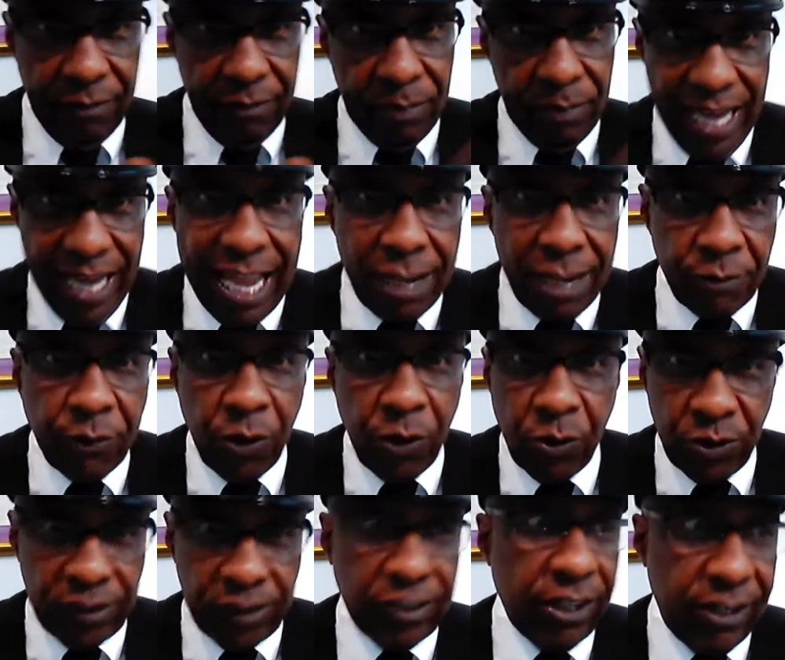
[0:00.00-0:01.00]
if Black
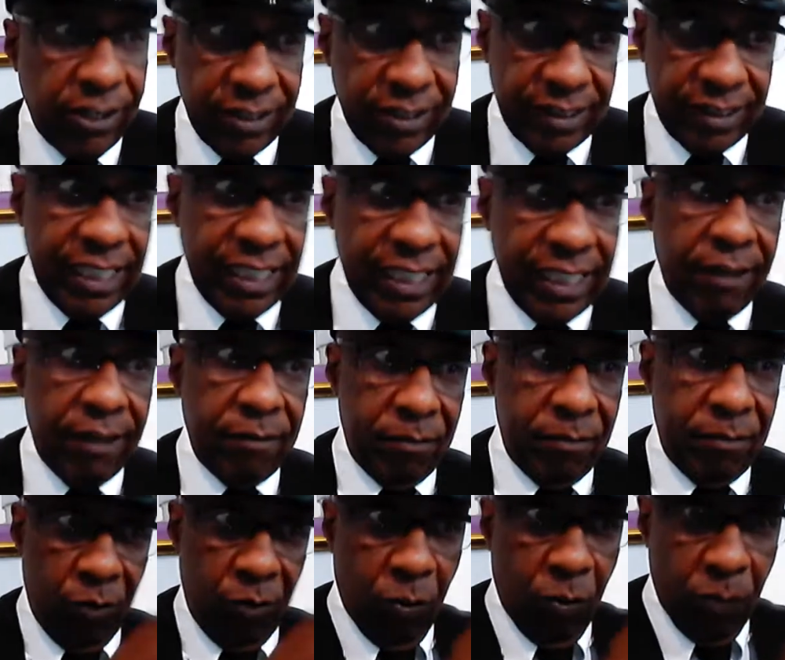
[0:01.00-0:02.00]
folks start seeing
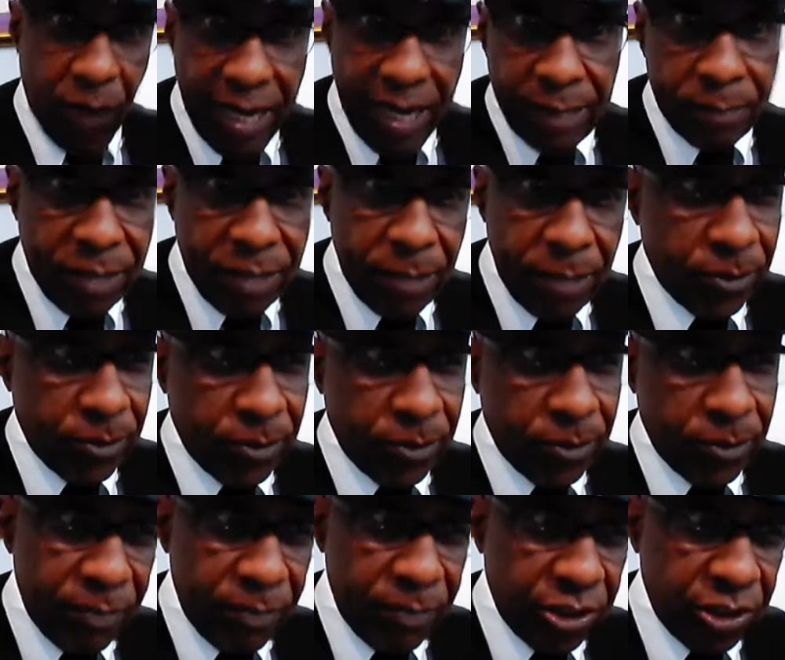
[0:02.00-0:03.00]
white people
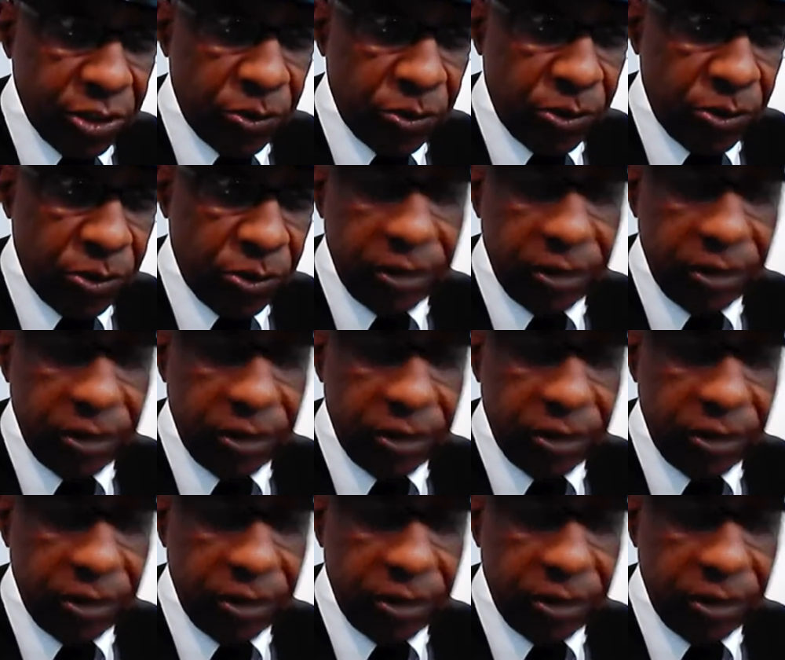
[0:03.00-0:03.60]
take my tour,